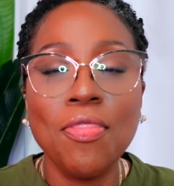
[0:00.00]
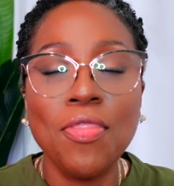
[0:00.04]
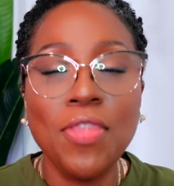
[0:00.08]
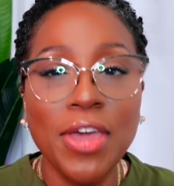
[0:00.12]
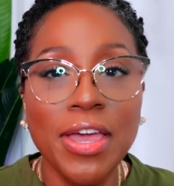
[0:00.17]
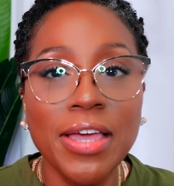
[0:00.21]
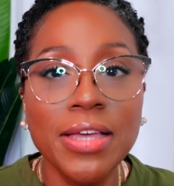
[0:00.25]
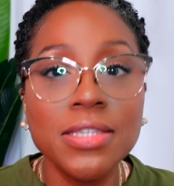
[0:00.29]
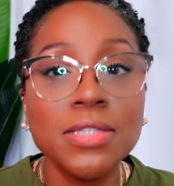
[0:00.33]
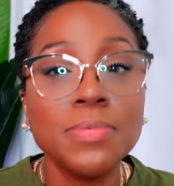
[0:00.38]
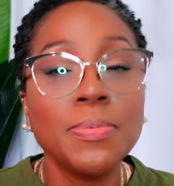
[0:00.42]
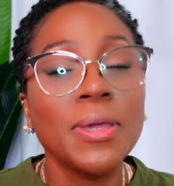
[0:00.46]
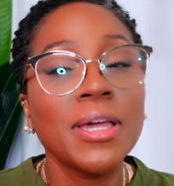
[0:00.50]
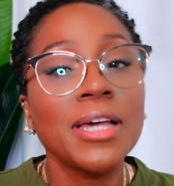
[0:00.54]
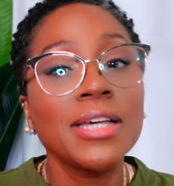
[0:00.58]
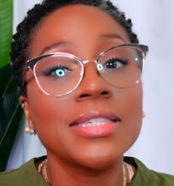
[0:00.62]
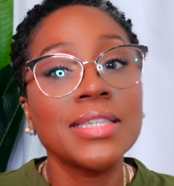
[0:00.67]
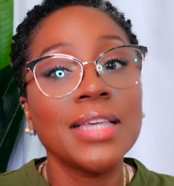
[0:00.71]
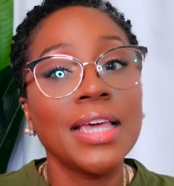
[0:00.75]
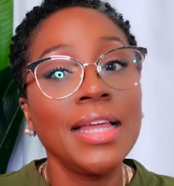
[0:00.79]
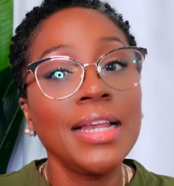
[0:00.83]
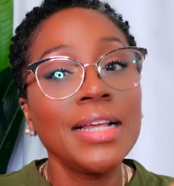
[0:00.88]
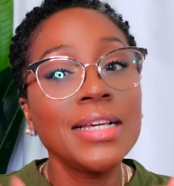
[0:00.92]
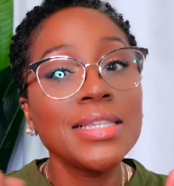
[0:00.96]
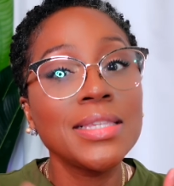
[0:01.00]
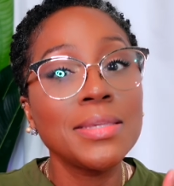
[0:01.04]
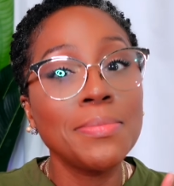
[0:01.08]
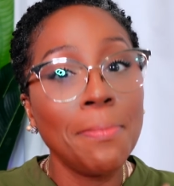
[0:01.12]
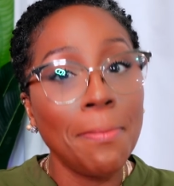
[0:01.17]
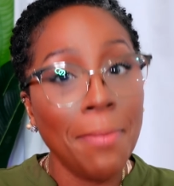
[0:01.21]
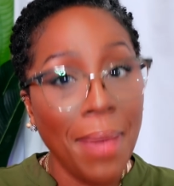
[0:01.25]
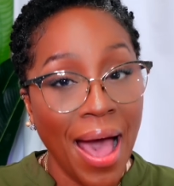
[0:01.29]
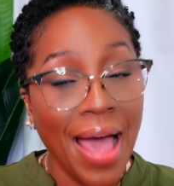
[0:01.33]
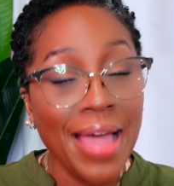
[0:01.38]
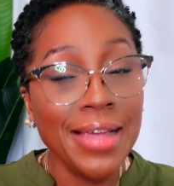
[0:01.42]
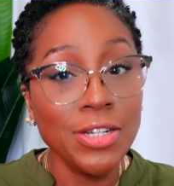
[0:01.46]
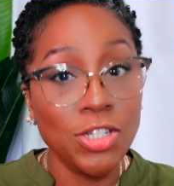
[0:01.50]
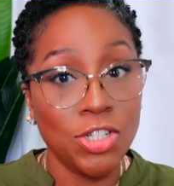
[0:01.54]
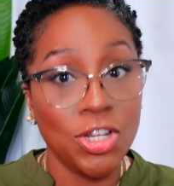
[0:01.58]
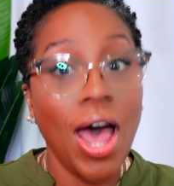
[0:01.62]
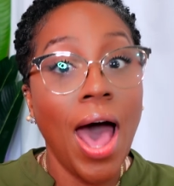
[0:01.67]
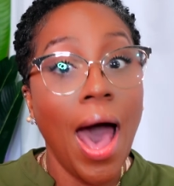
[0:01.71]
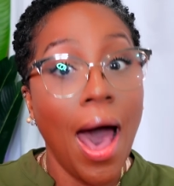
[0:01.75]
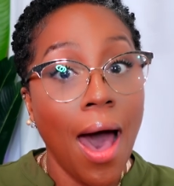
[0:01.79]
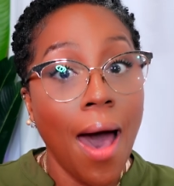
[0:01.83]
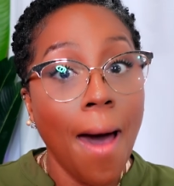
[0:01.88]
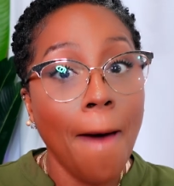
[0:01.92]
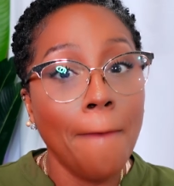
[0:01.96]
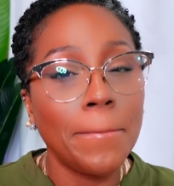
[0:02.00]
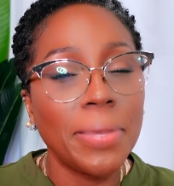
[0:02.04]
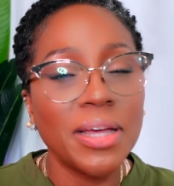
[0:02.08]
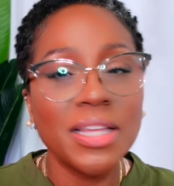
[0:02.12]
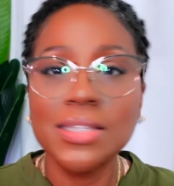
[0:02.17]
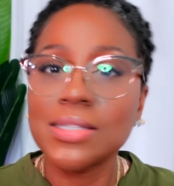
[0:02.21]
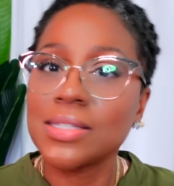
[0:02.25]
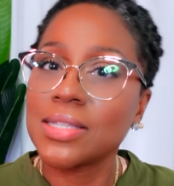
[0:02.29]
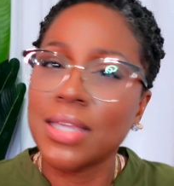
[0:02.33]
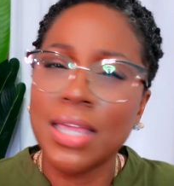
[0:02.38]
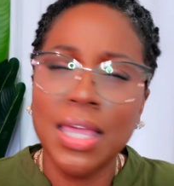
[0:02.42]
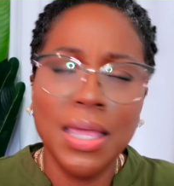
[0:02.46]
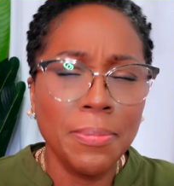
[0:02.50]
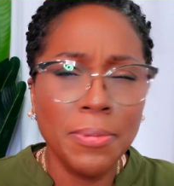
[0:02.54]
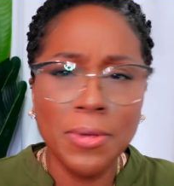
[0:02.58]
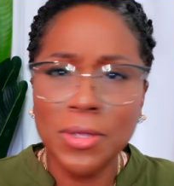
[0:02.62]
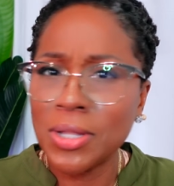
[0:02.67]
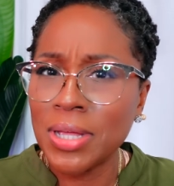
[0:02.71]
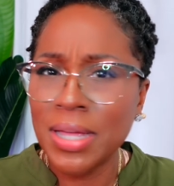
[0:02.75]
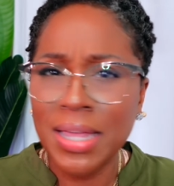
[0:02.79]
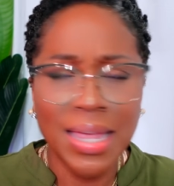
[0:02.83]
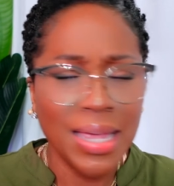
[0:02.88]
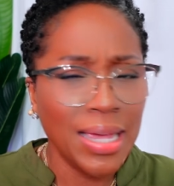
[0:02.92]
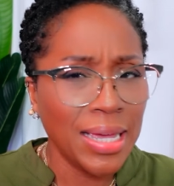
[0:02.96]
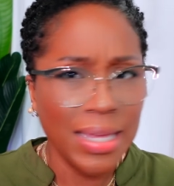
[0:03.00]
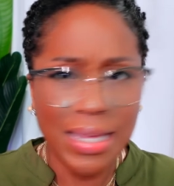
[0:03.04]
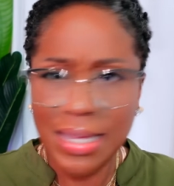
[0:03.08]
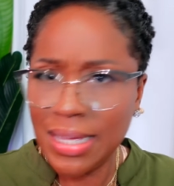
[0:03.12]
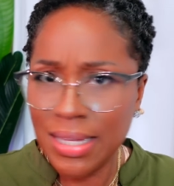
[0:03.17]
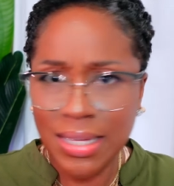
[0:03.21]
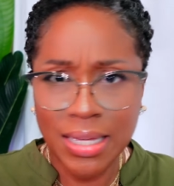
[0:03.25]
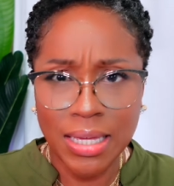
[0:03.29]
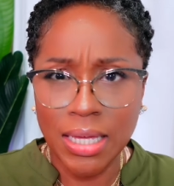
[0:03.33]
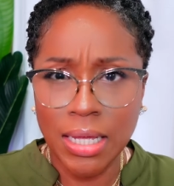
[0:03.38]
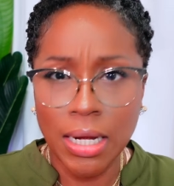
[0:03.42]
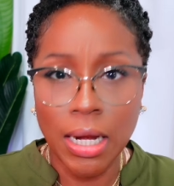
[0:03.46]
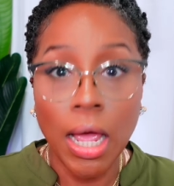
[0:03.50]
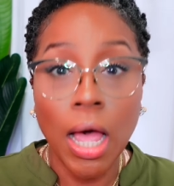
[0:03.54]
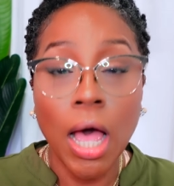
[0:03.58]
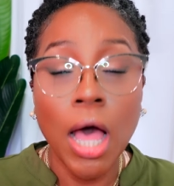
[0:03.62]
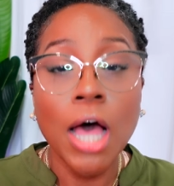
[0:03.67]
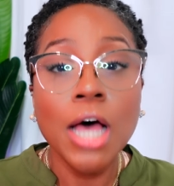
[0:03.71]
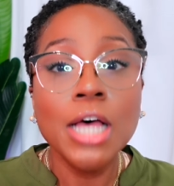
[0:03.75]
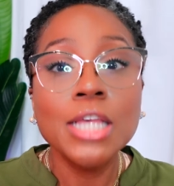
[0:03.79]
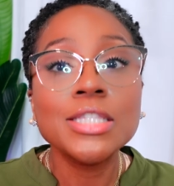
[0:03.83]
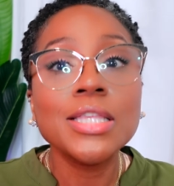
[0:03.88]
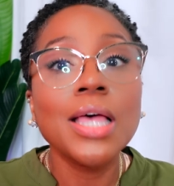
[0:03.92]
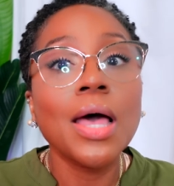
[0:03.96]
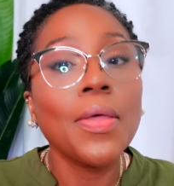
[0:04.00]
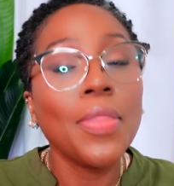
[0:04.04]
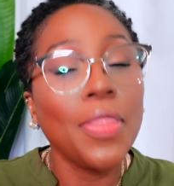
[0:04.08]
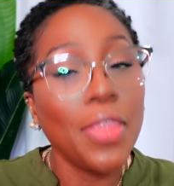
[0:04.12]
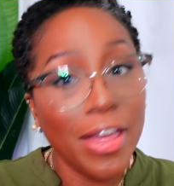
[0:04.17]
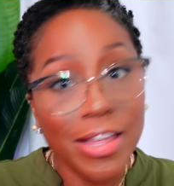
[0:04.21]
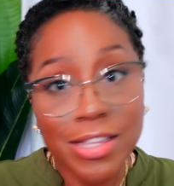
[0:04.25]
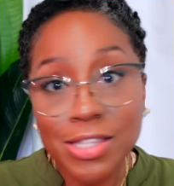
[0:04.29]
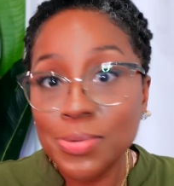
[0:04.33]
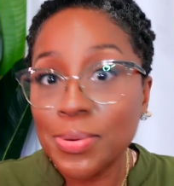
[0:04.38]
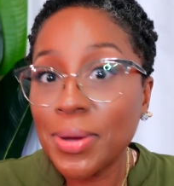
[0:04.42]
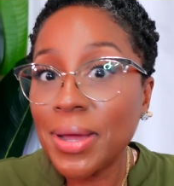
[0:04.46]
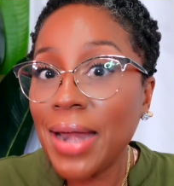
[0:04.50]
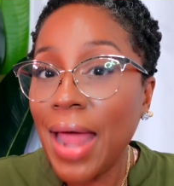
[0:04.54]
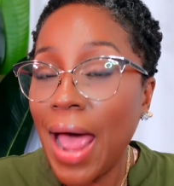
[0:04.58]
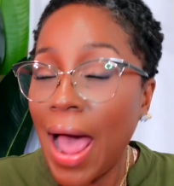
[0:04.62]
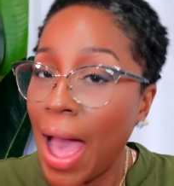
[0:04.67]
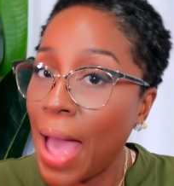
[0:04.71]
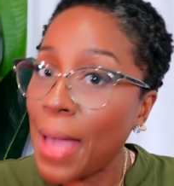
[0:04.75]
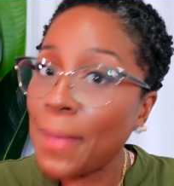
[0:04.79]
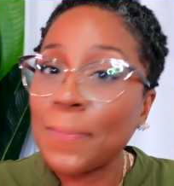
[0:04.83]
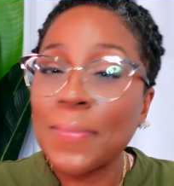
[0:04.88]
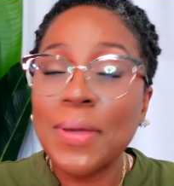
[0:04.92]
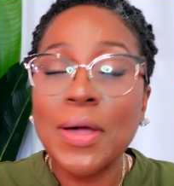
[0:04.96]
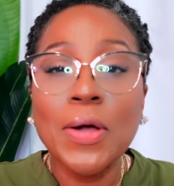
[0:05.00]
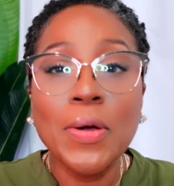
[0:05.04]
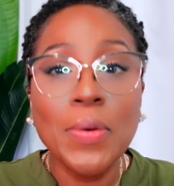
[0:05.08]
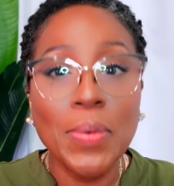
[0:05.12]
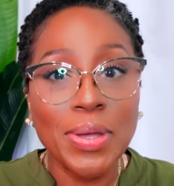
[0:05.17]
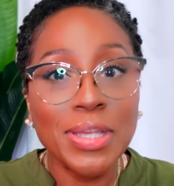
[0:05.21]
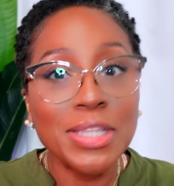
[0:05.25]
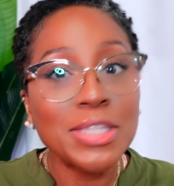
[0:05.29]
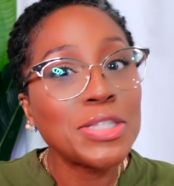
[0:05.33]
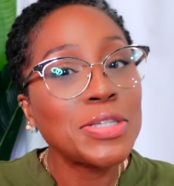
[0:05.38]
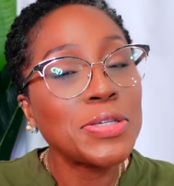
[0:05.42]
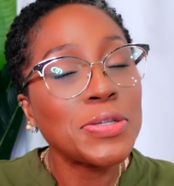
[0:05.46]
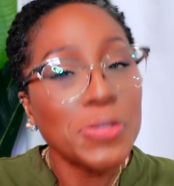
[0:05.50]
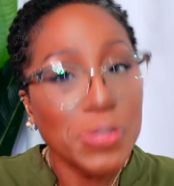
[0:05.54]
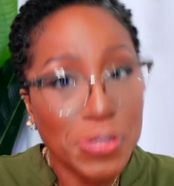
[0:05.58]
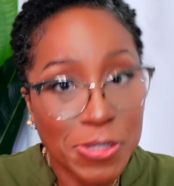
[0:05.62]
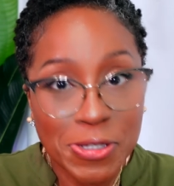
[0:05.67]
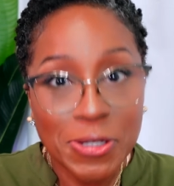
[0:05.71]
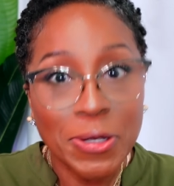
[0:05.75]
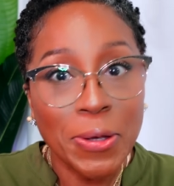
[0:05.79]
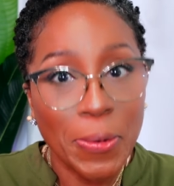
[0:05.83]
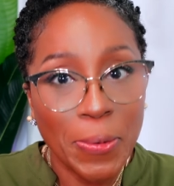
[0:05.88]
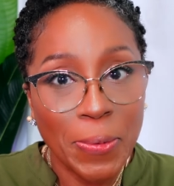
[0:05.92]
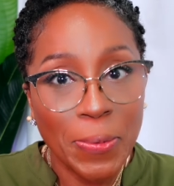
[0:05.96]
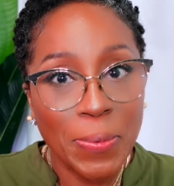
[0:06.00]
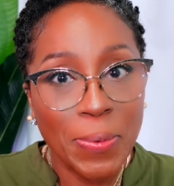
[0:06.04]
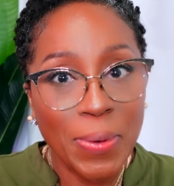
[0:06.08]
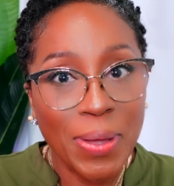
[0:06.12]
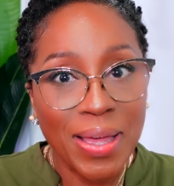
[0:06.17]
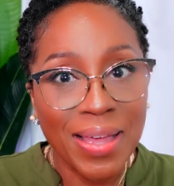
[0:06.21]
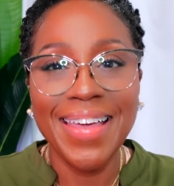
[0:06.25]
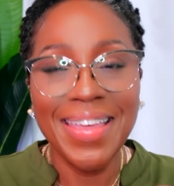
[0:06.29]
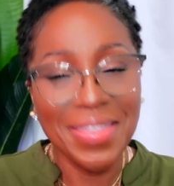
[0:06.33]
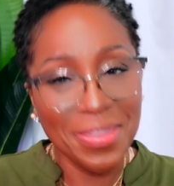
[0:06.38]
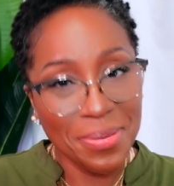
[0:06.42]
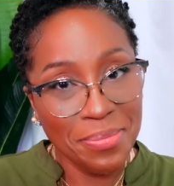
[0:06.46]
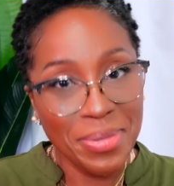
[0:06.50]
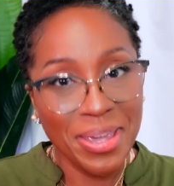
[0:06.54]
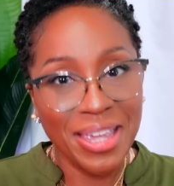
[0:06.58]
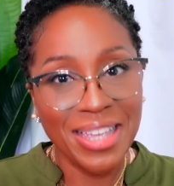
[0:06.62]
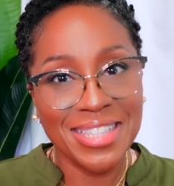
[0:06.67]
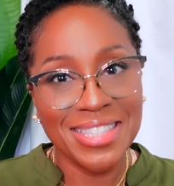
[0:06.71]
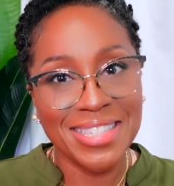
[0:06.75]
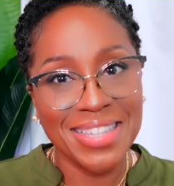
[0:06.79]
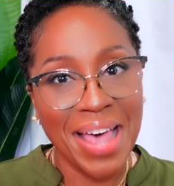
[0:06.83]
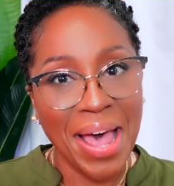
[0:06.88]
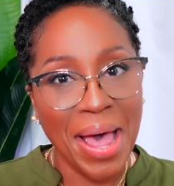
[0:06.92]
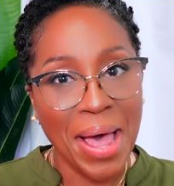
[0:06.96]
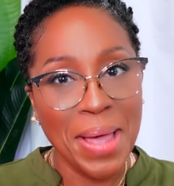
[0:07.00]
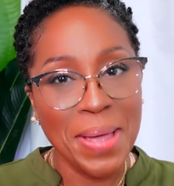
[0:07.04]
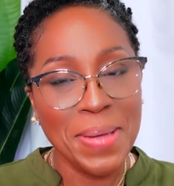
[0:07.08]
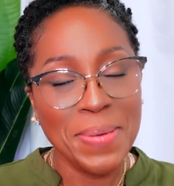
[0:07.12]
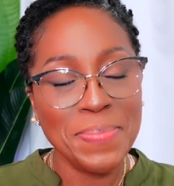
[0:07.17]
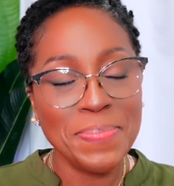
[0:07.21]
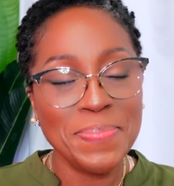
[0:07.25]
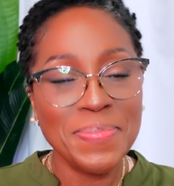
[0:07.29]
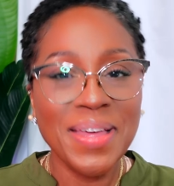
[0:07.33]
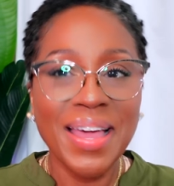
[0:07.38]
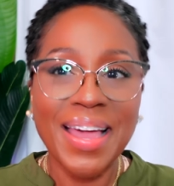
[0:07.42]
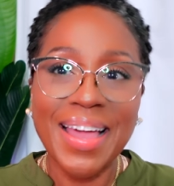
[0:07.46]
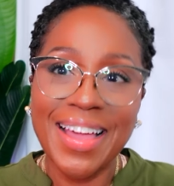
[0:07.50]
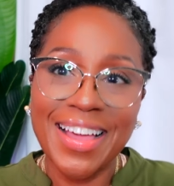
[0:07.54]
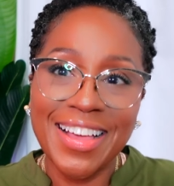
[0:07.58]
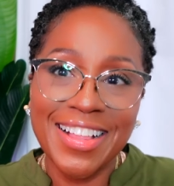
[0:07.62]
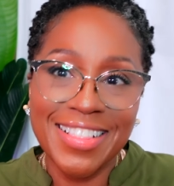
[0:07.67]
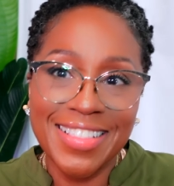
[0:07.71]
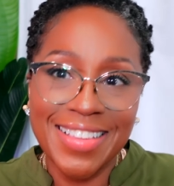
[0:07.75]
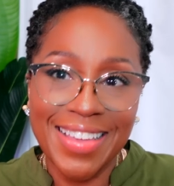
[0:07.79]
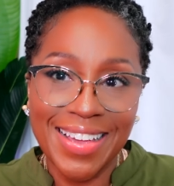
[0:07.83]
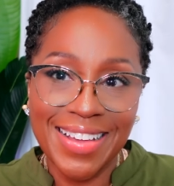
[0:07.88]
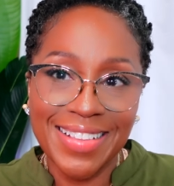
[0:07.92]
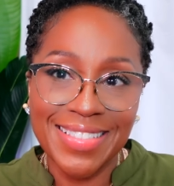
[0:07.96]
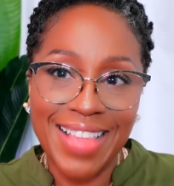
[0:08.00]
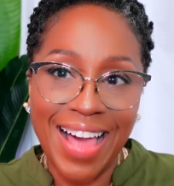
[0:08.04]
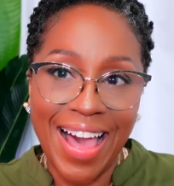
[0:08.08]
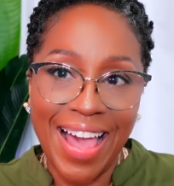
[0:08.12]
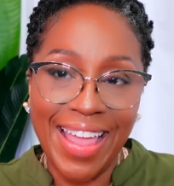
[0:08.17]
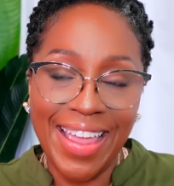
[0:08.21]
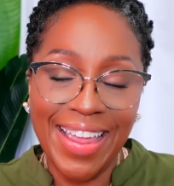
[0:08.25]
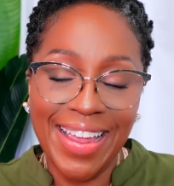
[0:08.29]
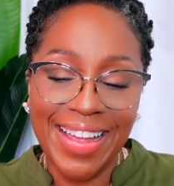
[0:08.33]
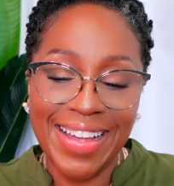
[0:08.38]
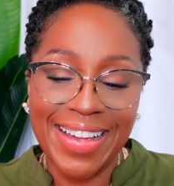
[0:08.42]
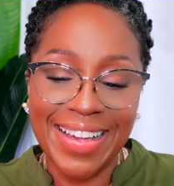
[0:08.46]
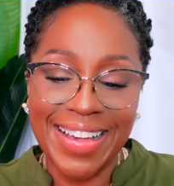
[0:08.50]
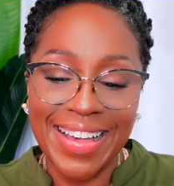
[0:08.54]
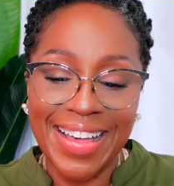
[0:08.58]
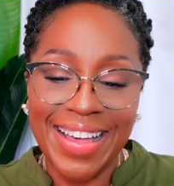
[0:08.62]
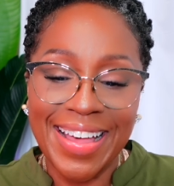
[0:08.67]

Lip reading: this, because it is my job to keep you looking good. So that's what I'm going to do. In the meantime, click like,